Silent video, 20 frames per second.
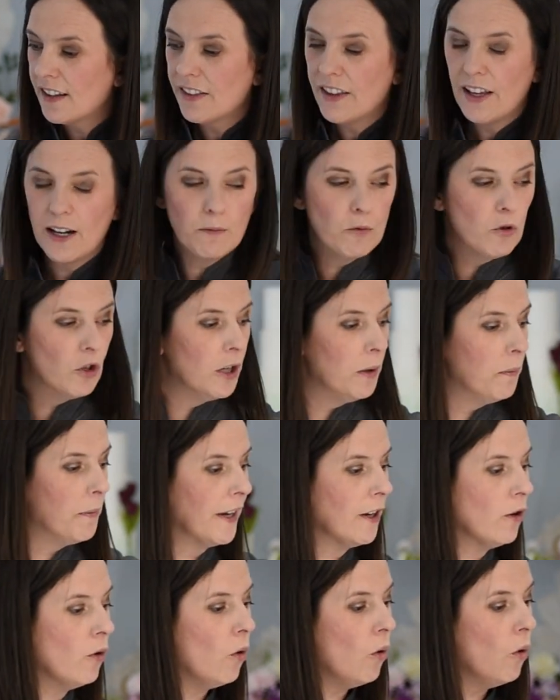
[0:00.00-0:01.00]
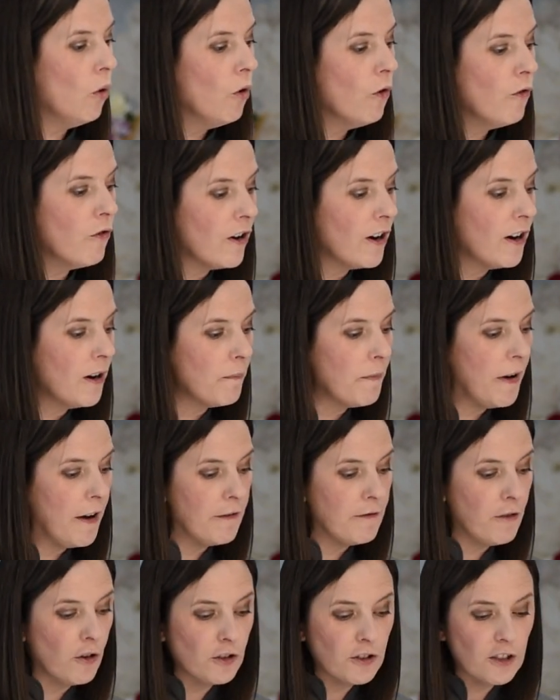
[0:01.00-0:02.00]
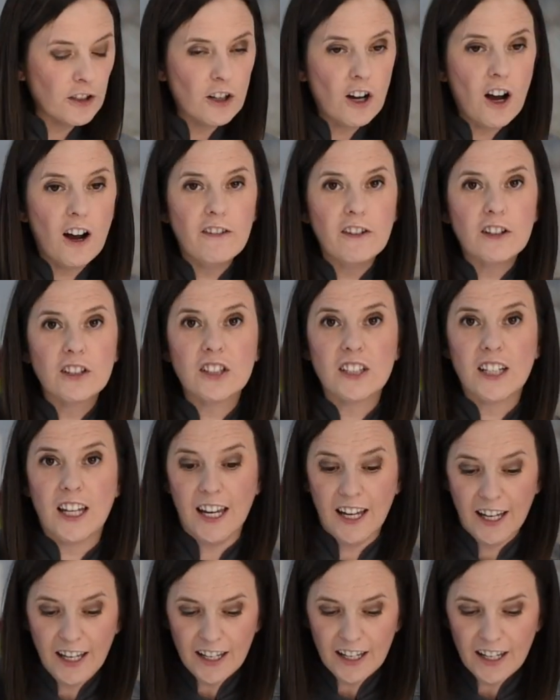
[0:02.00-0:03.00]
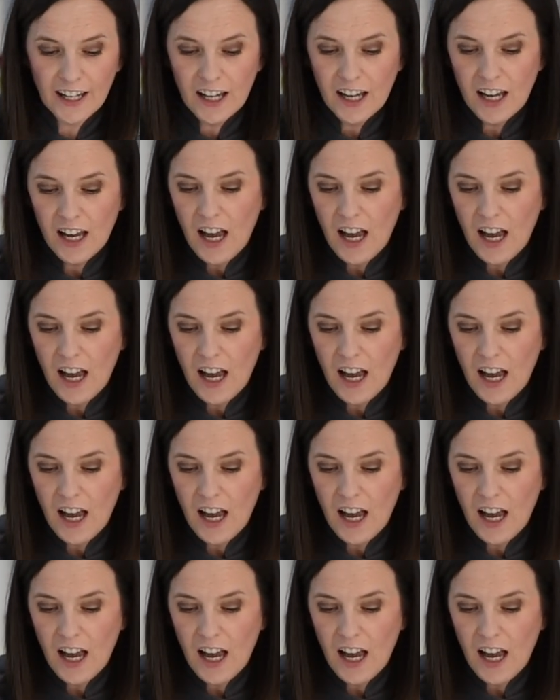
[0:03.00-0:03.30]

Then I'm going to bring over my fondant covered cake